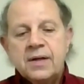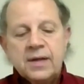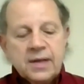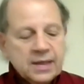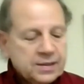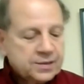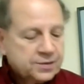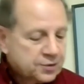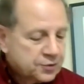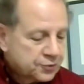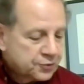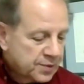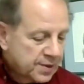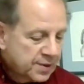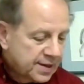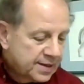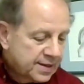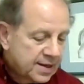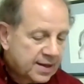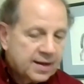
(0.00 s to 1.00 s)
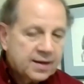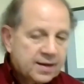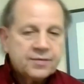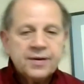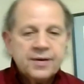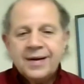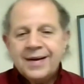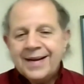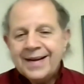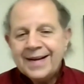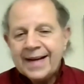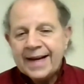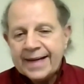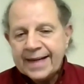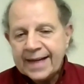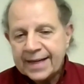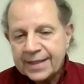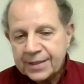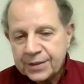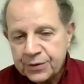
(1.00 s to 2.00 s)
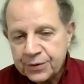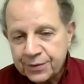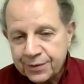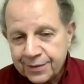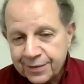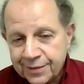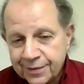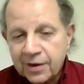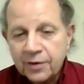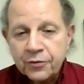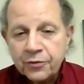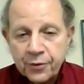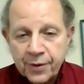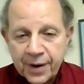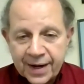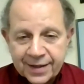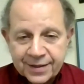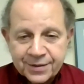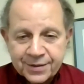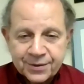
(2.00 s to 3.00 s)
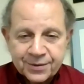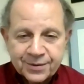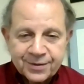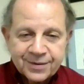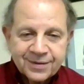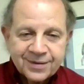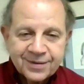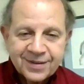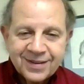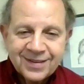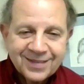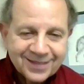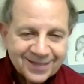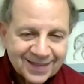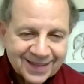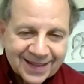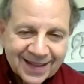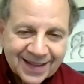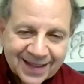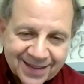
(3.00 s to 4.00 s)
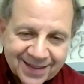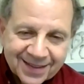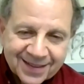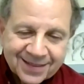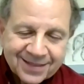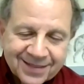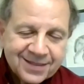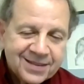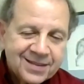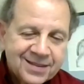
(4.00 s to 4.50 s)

is to try and have an attitude of gratitude. I like the